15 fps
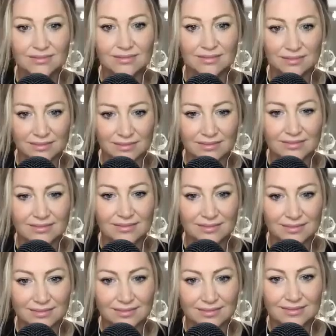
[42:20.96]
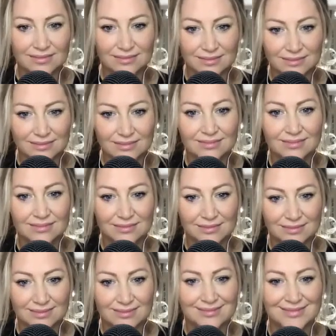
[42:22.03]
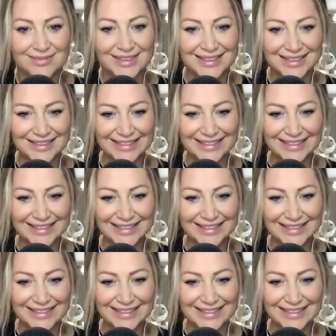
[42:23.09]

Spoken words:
This is how we deal with stressful situations, dear.